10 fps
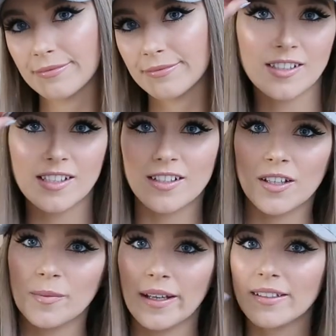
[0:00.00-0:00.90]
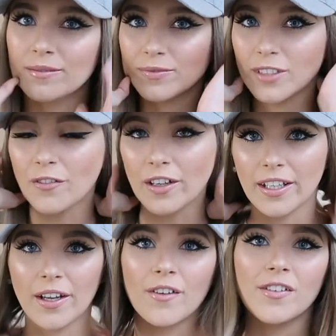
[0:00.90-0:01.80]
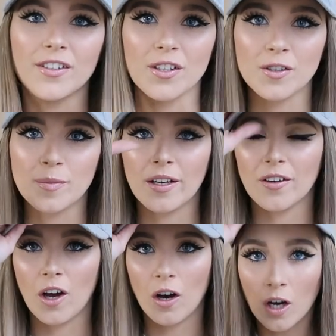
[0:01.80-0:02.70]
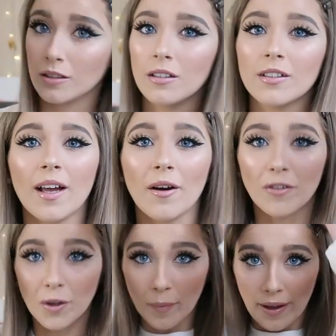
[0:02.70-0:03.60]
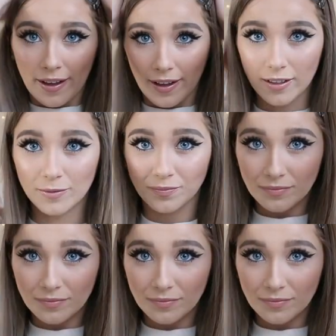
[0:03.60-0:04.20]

Does it suit me? Don't really know if it suits me or not. Oh, now I've ruined my hair.